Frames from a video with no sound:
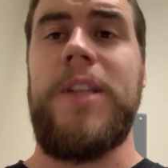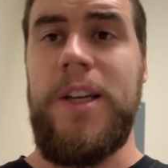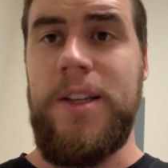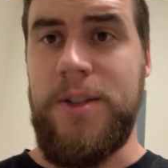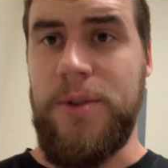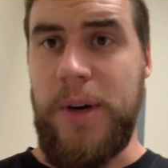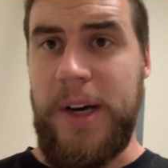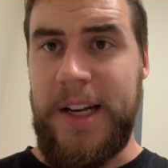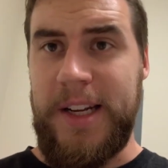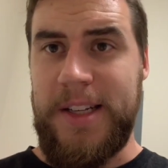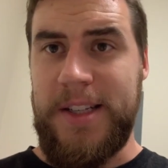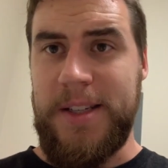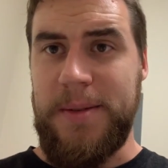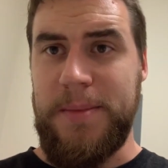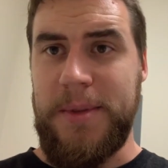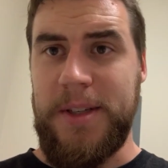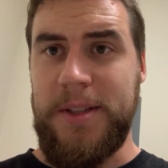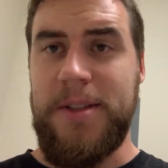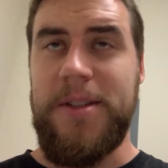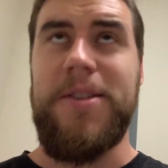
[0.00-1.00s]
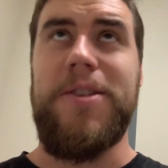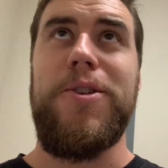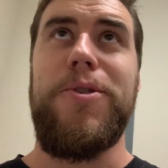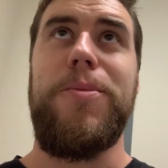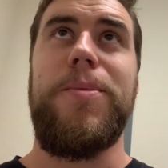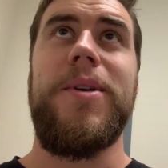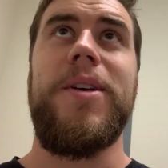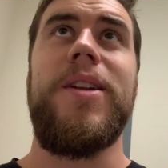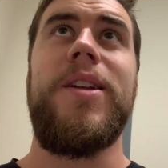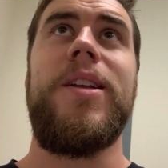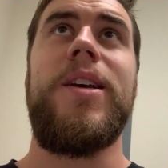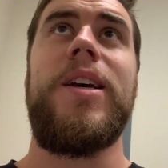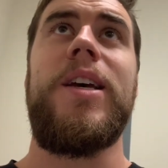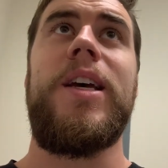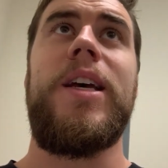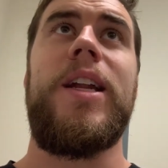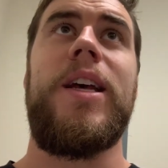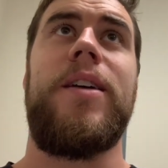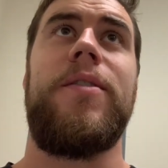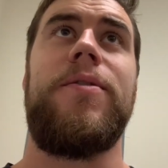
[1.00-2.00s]
So I did something stupid,
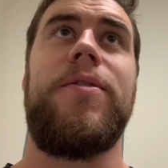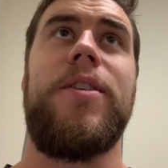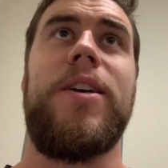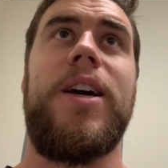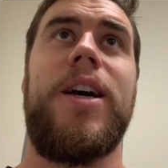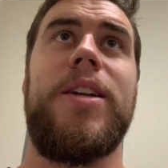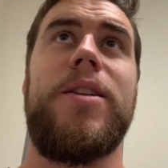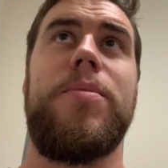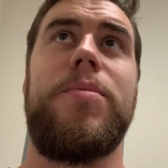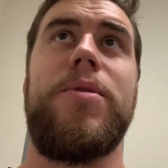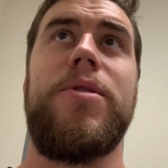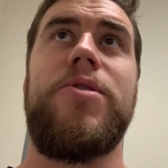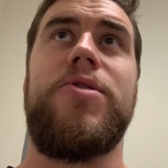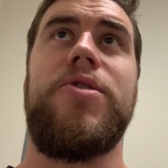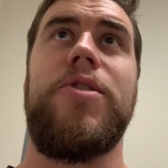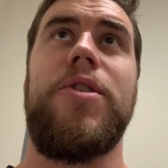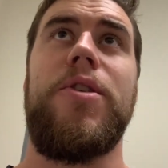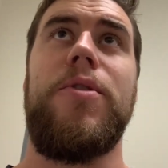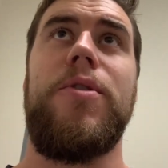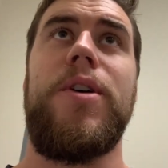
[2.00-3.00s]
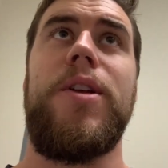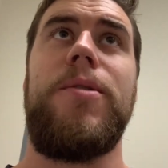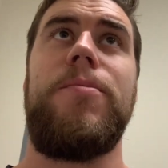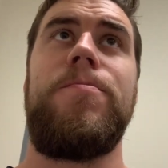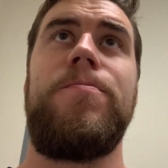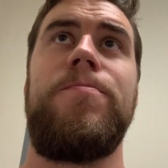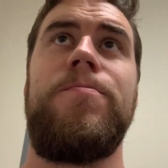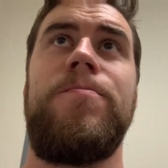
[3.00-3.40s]
and I forgot to put sugar in.